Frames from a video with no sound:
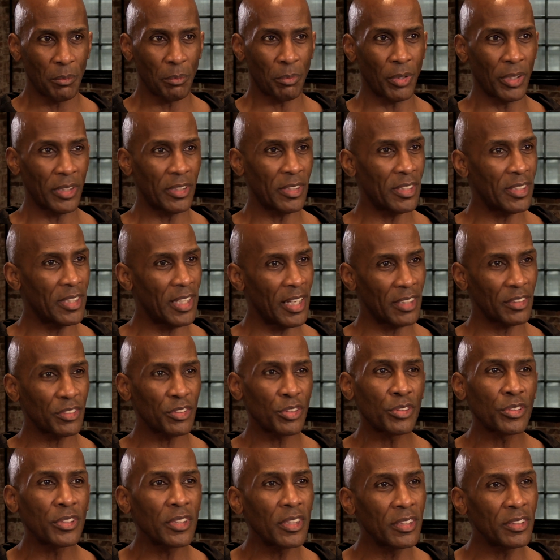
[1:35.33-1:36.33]
bring the
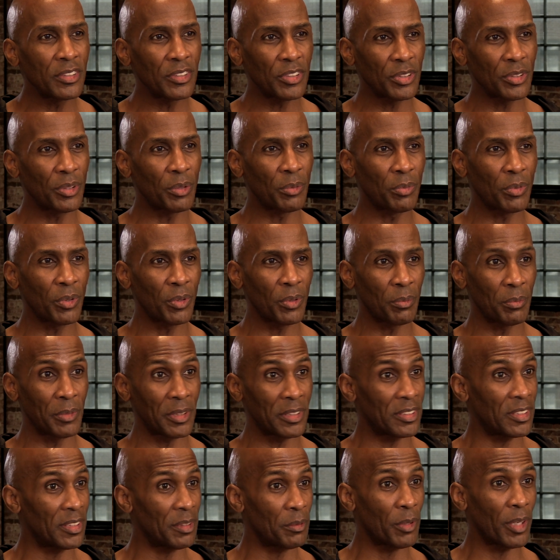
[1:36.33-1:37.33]
dancers into the room
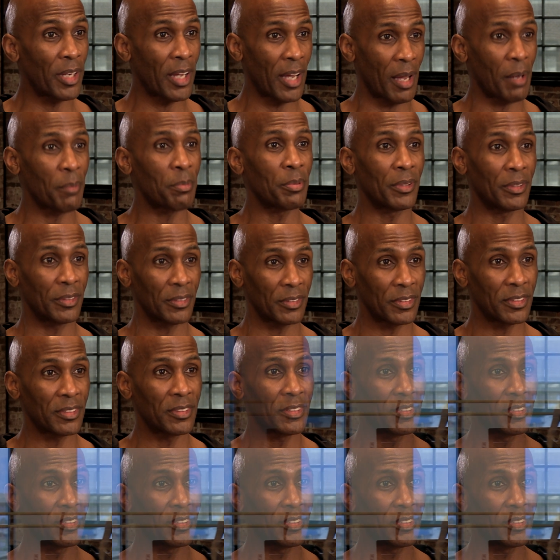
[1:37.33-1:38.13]
and see what happens.